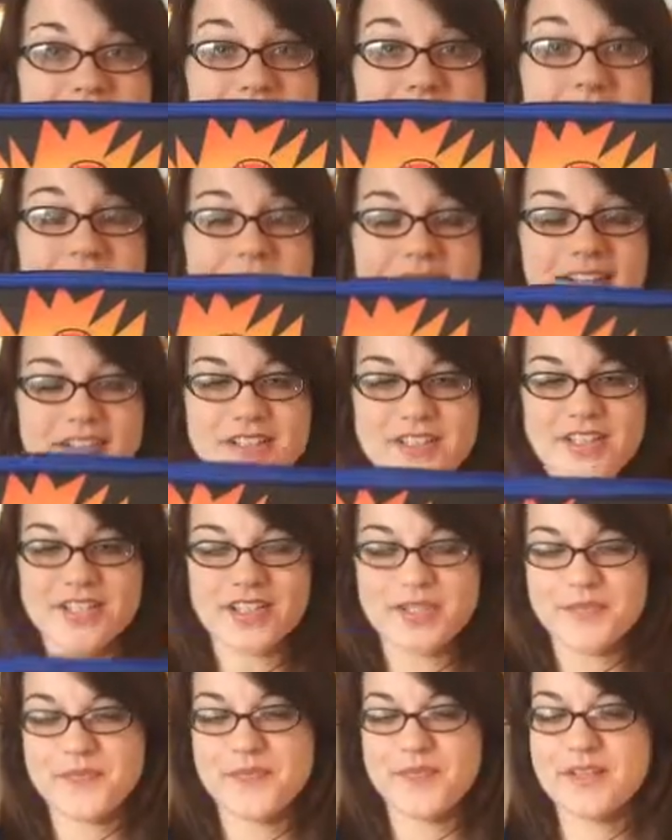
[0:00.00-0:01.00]
It's luggage.
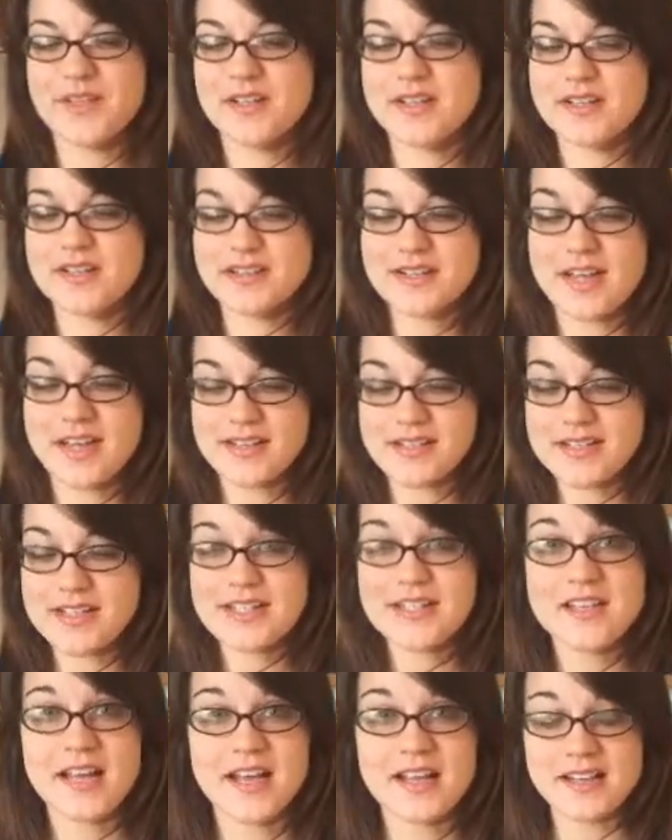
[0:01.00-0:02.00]
It's
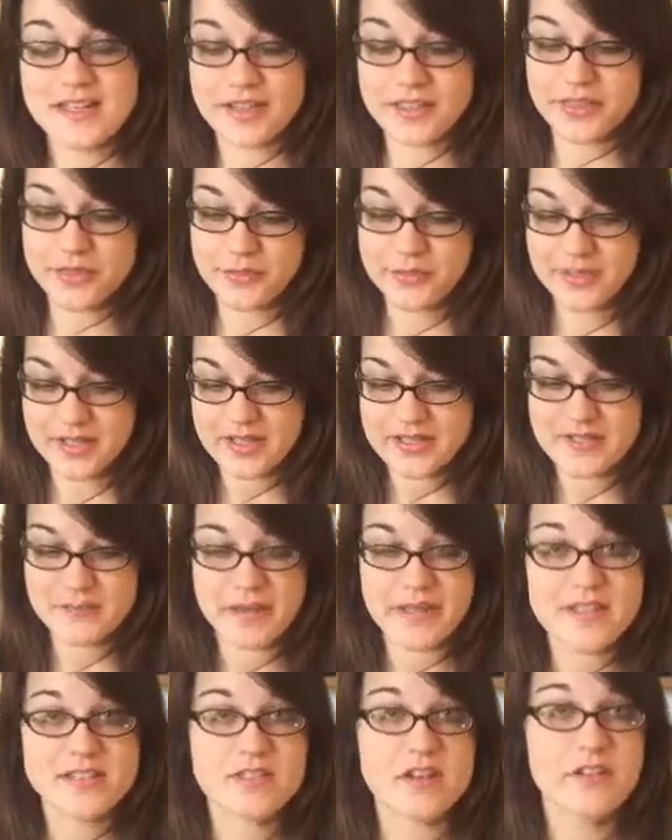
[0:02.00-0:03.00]
1993. It's
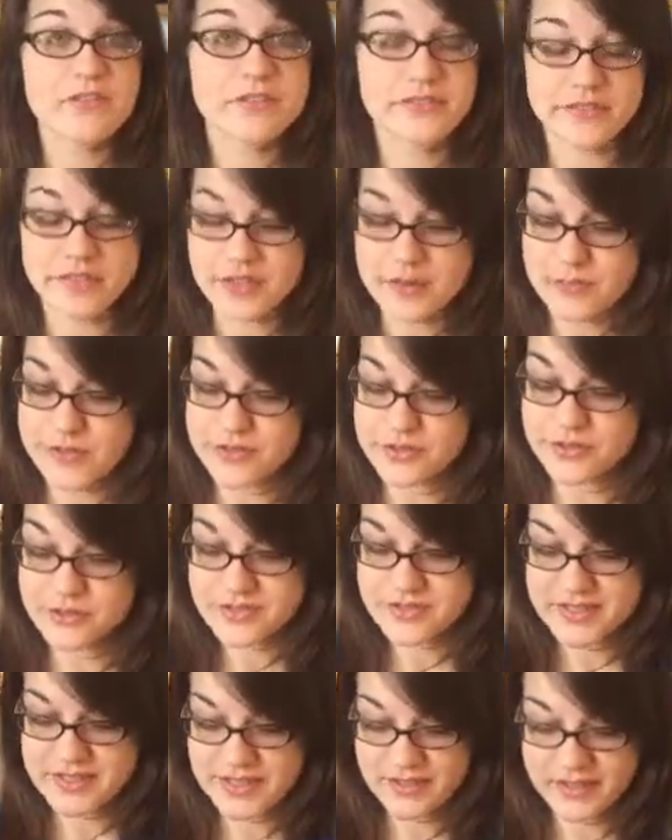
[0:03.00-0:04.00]
based off of the original
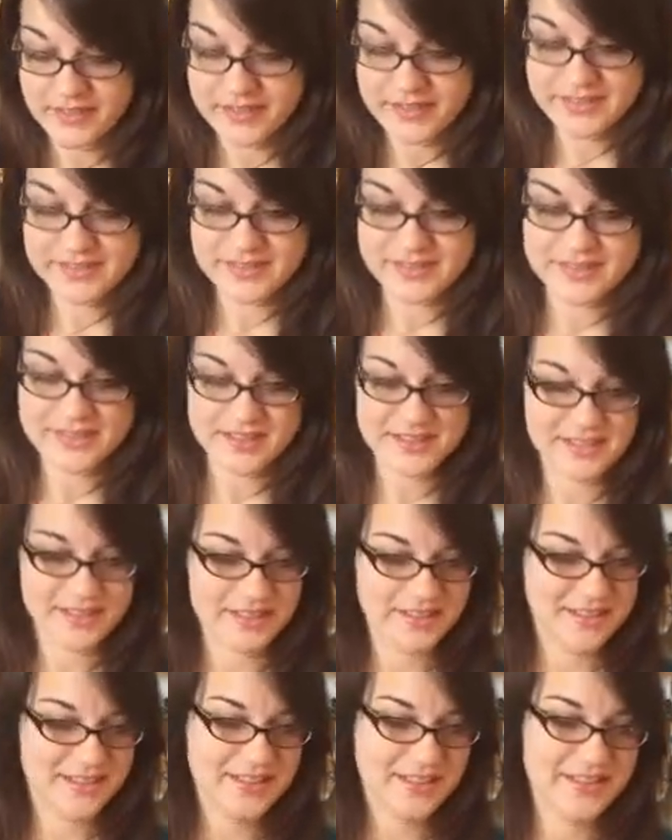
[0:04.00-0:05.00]
series.
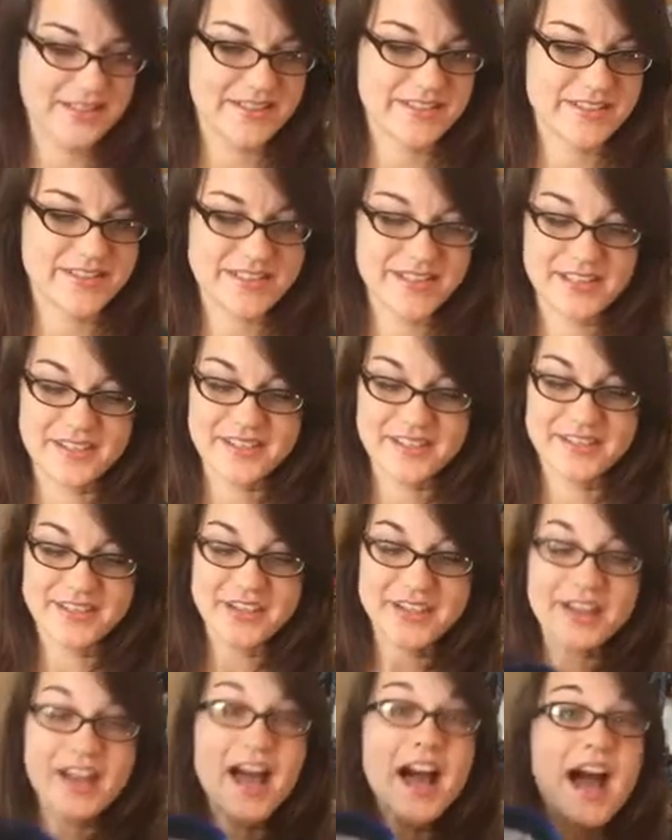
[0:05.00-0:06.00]
Let's take a
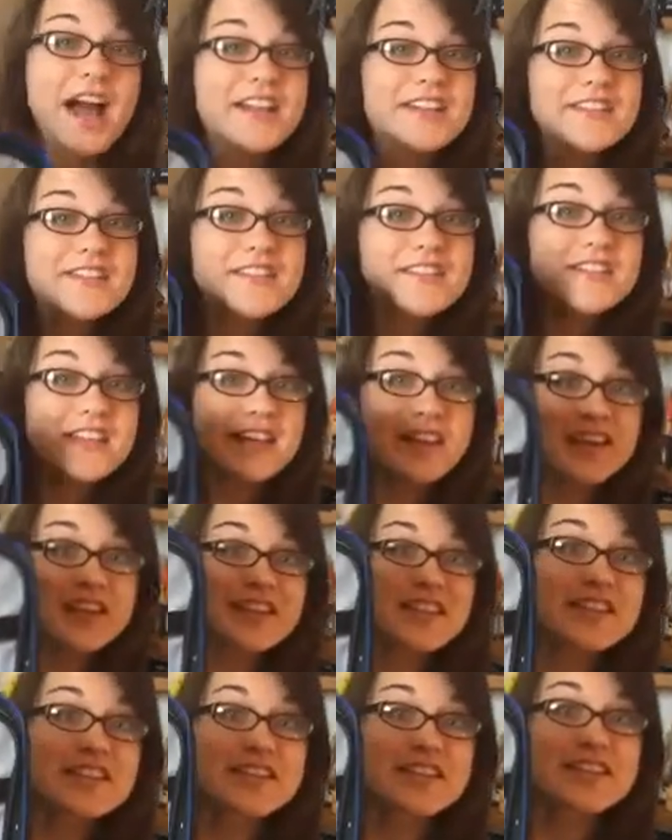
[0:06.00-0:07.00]
look. I just think
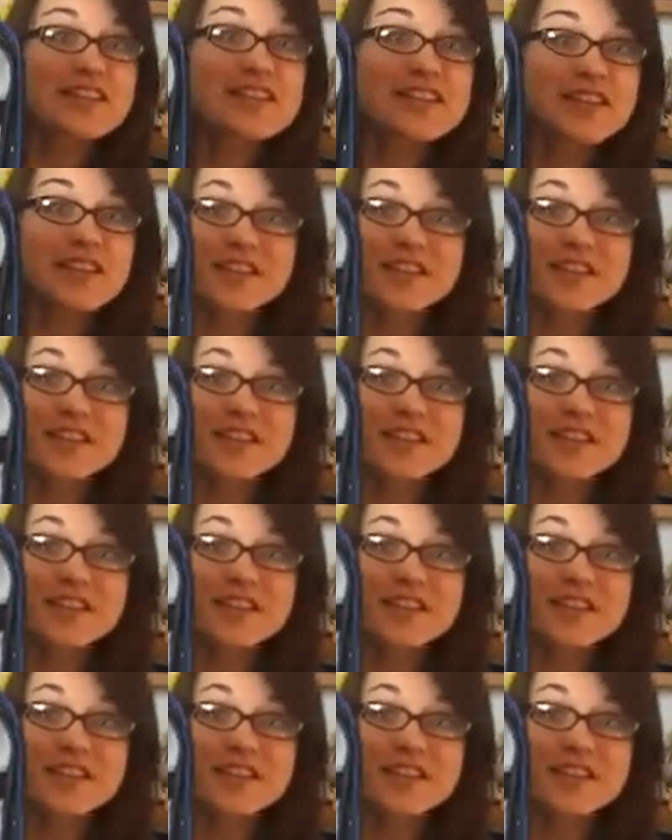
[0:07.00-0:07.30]
this is the